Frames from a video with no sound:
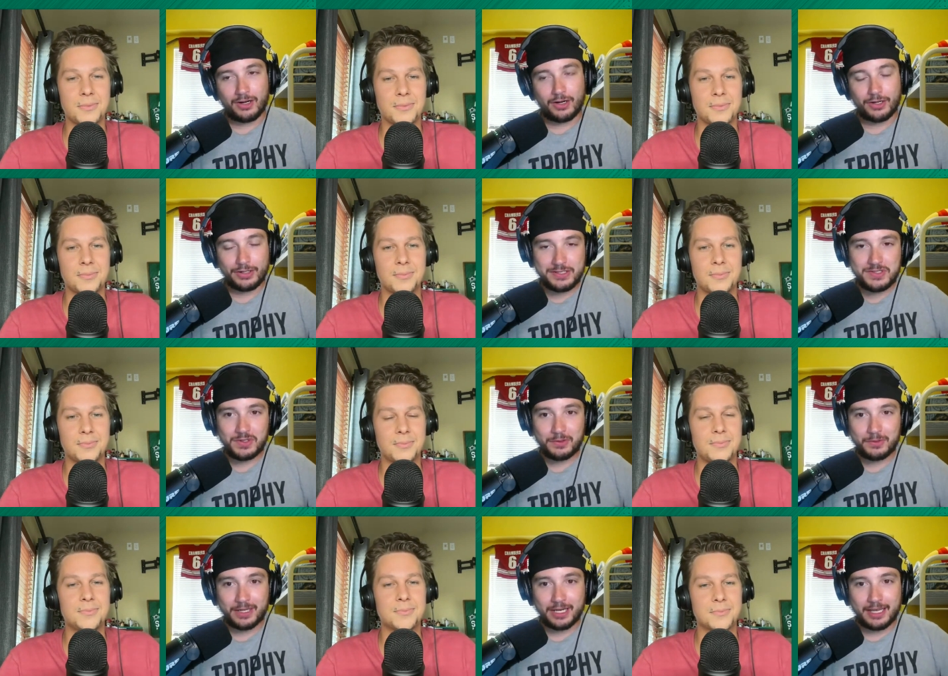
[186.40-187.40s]
Speaker 1: honestly,
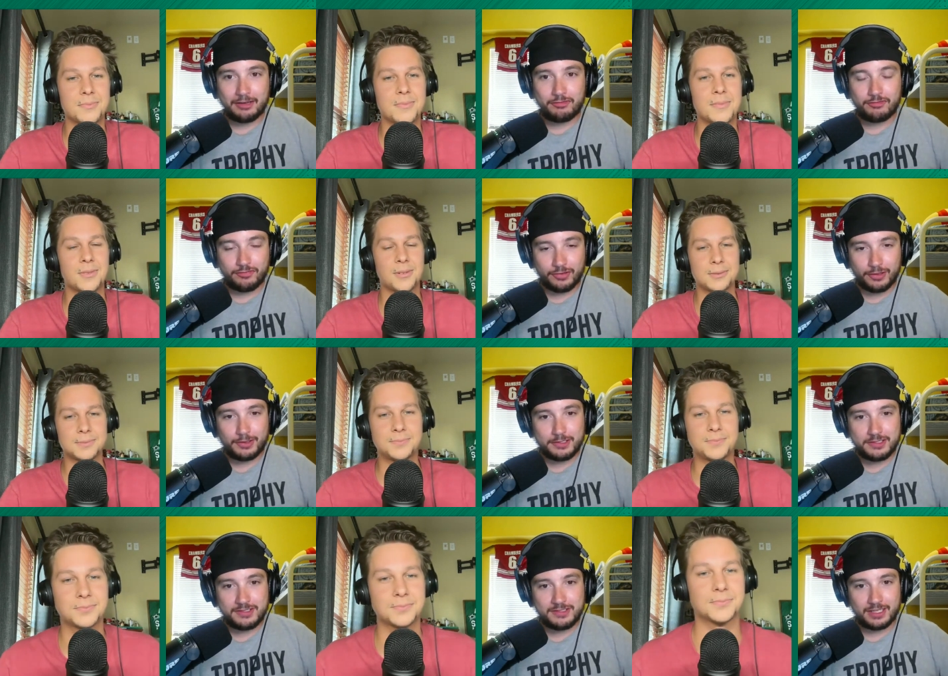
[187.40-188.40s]
when I
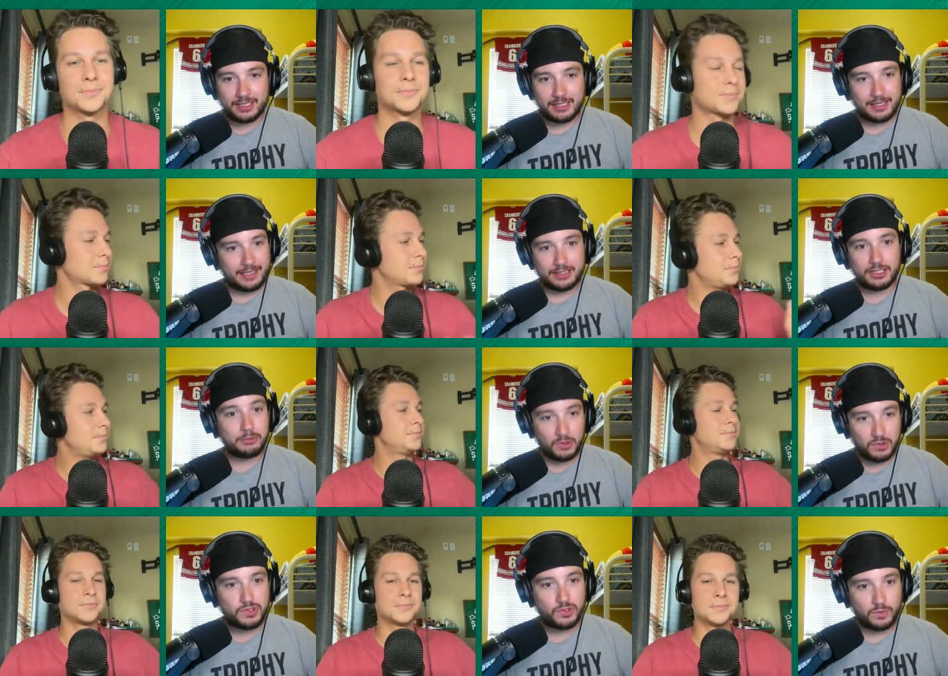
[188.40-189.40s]
first it, eh, like the
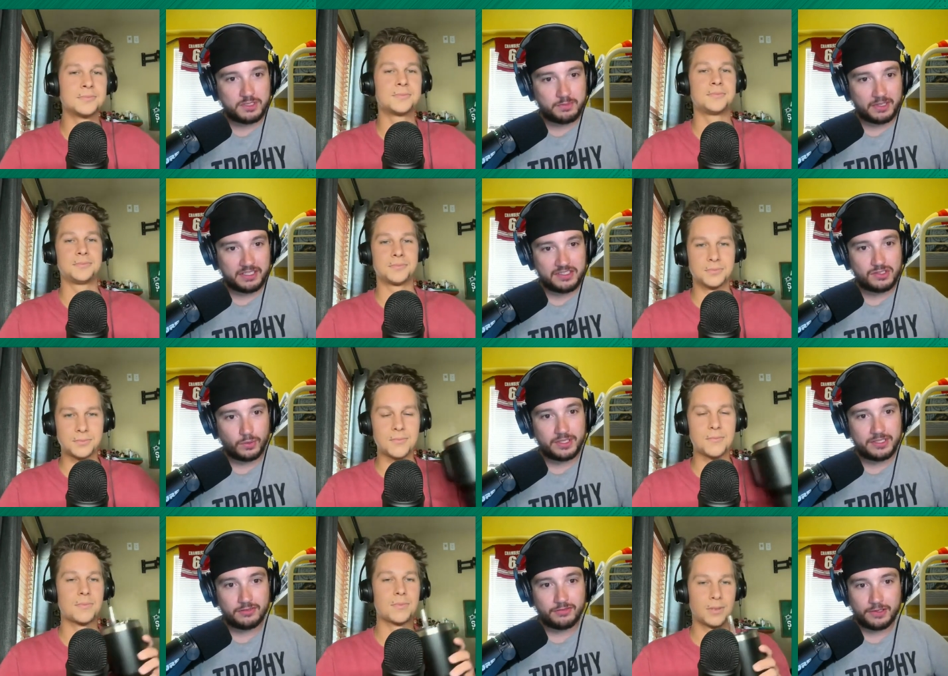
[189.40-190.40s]
emotional response is
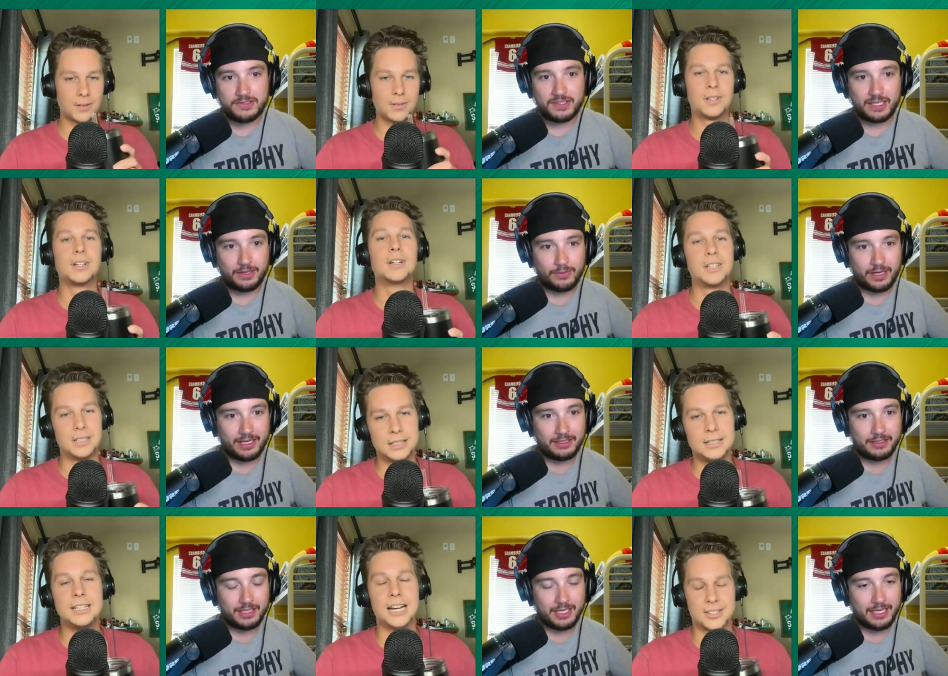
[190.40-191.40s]
always the first thing, right?
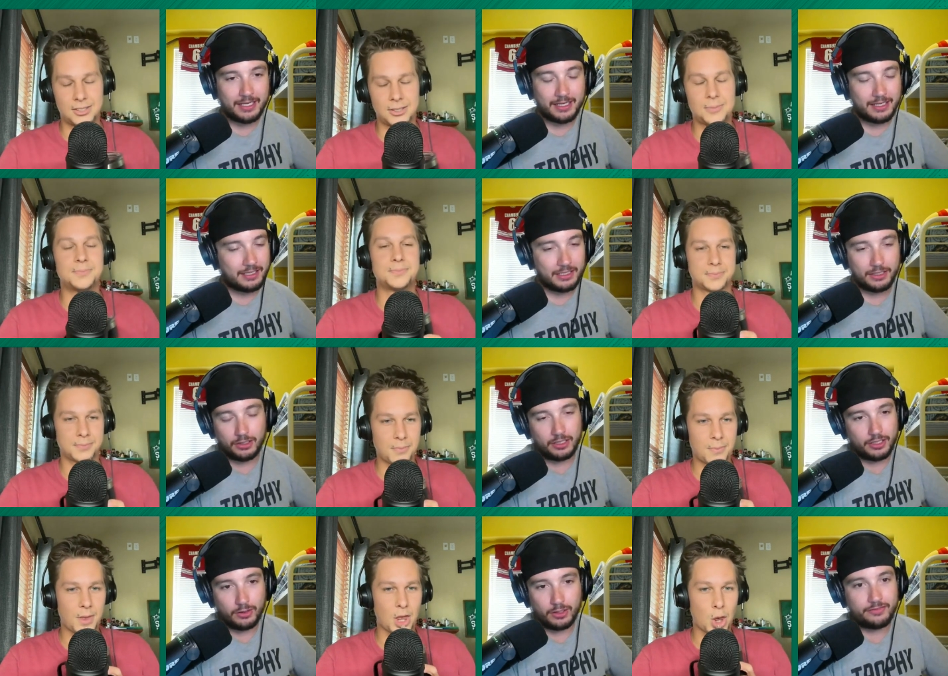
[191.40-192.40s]
Yes. And you're
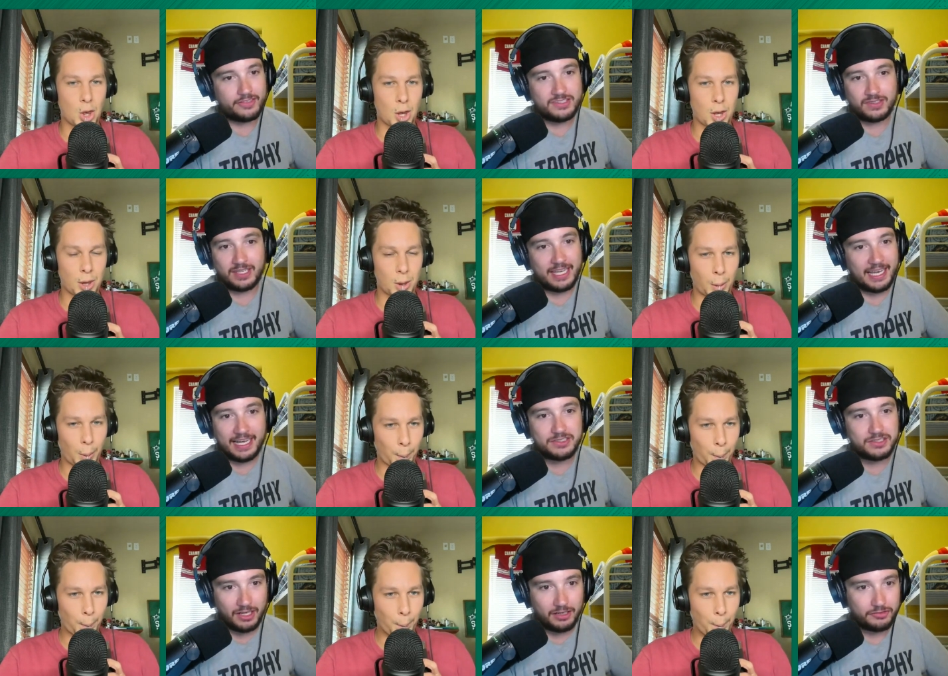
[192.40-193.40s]
you're obviously
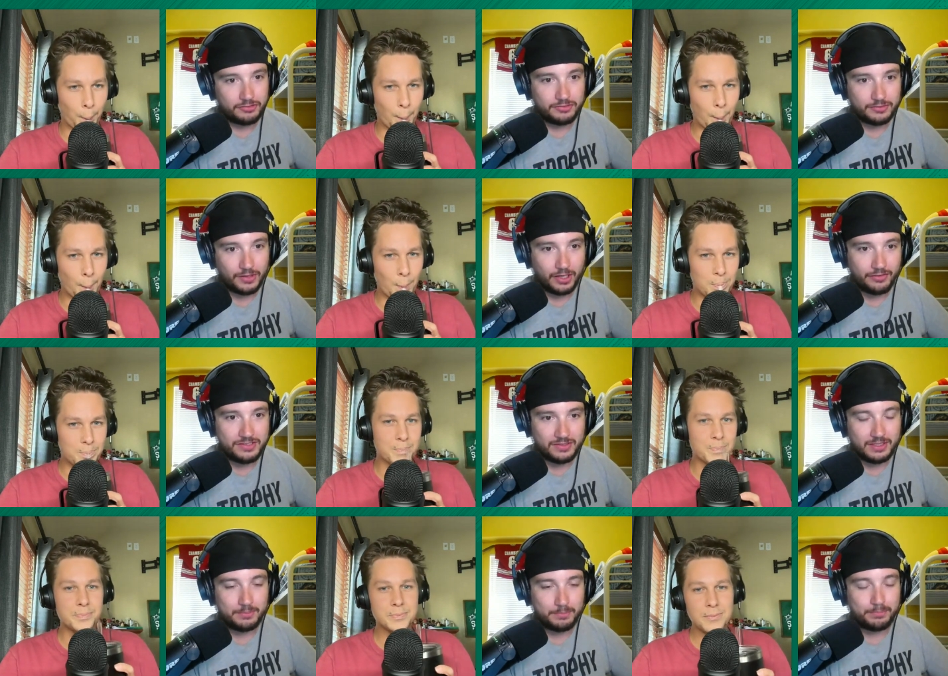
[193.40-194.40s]
hacked off,
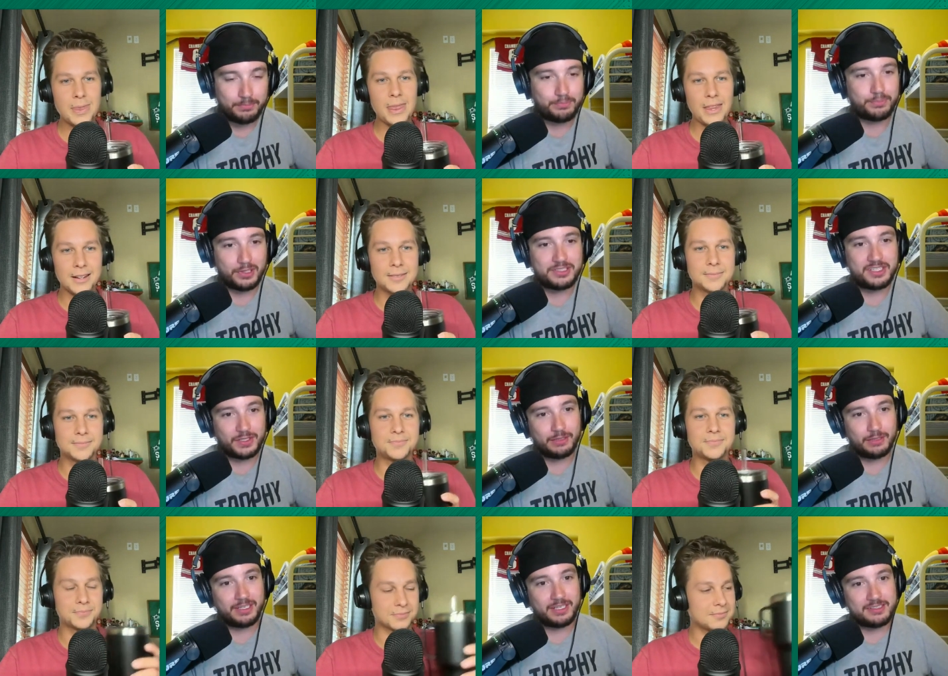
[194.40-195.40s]
obviously,
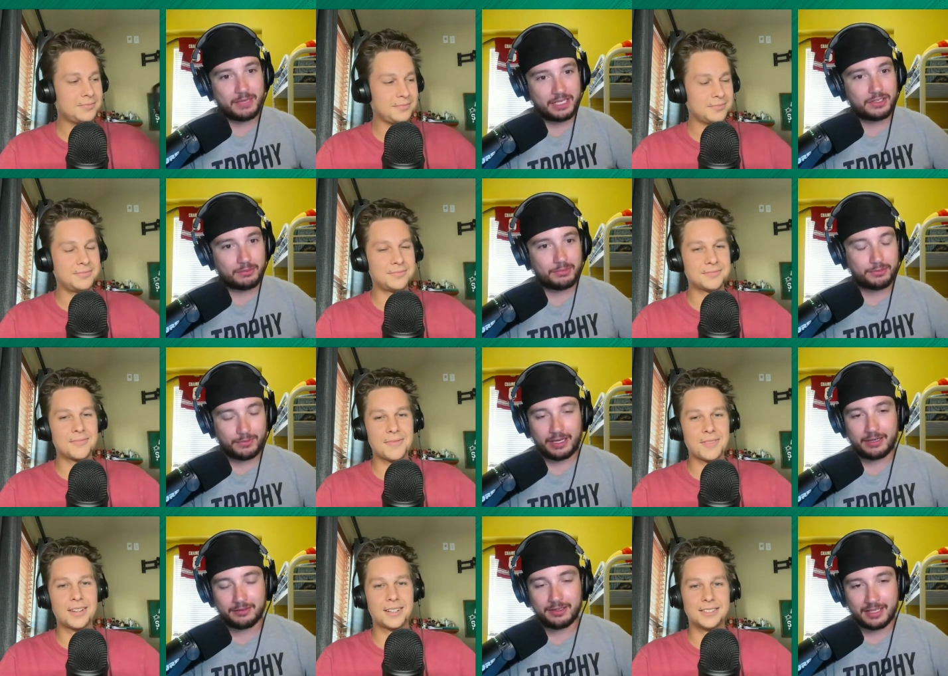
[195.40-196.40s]
particularly because I'm at Dumba,
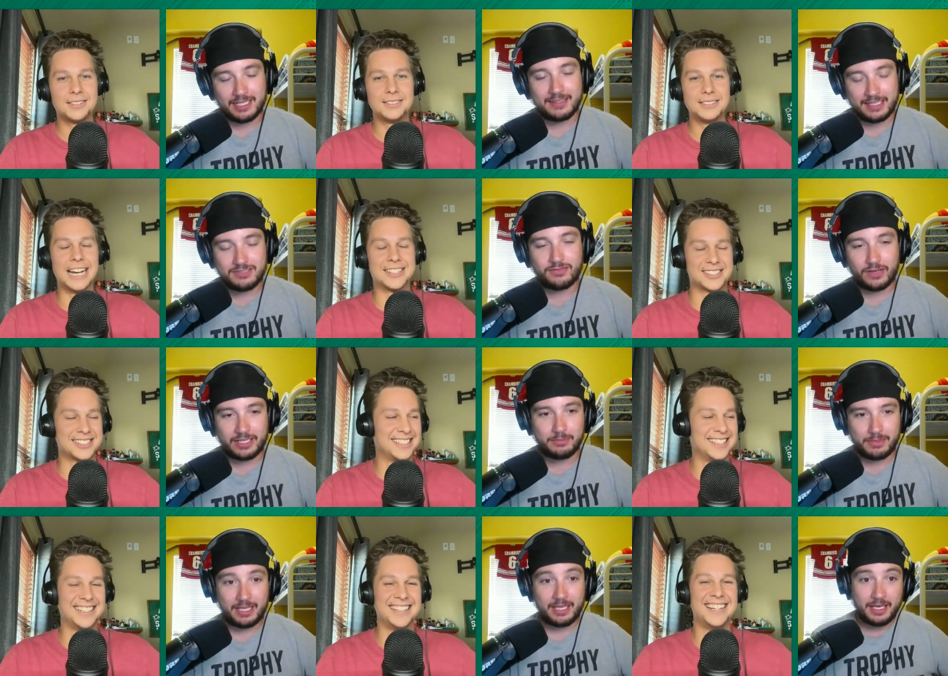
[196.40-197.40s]
right? And that, that's yes. fine to
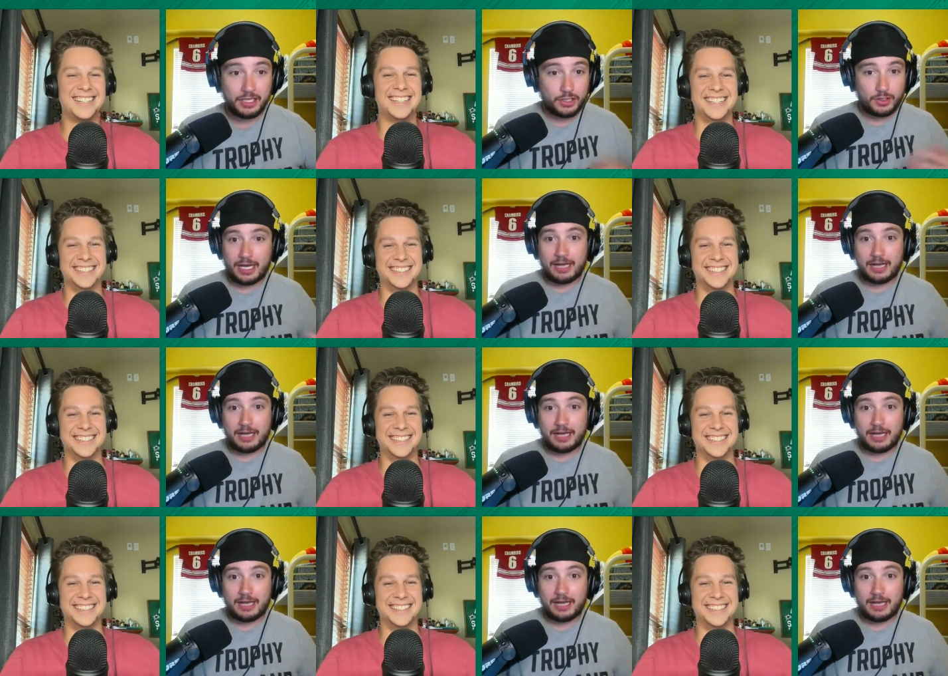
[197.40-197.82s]
be. You're